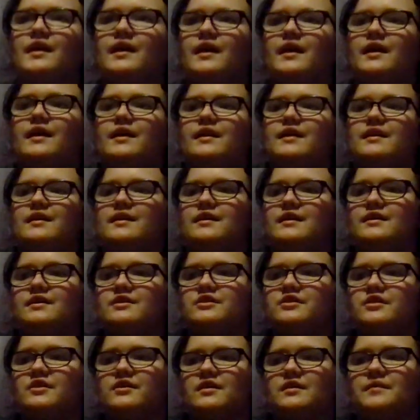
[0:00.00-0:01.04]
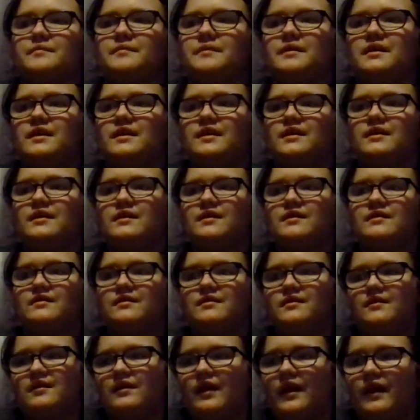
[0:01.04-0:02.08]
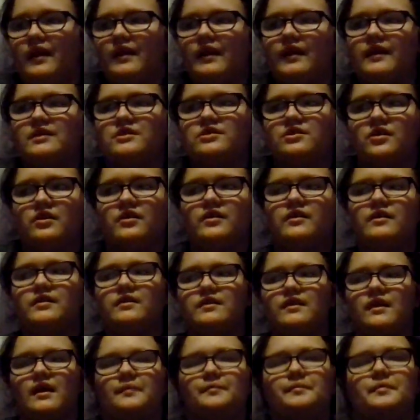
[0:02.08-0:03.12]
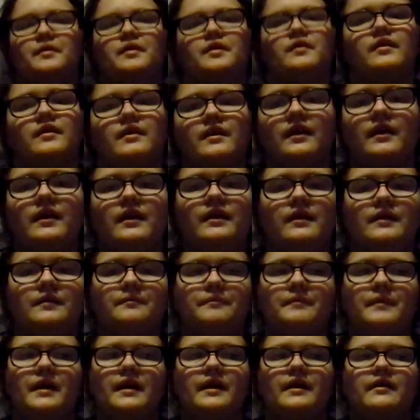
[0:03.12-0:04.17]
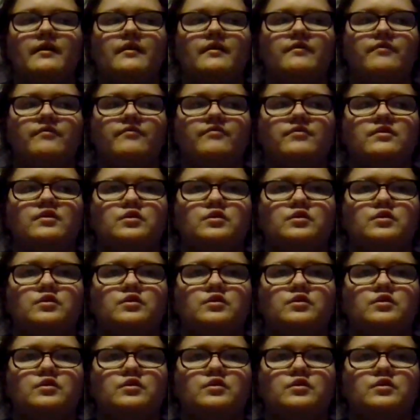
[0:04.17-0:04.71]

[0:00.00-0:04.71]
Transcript: And it took me, and I started that book in May of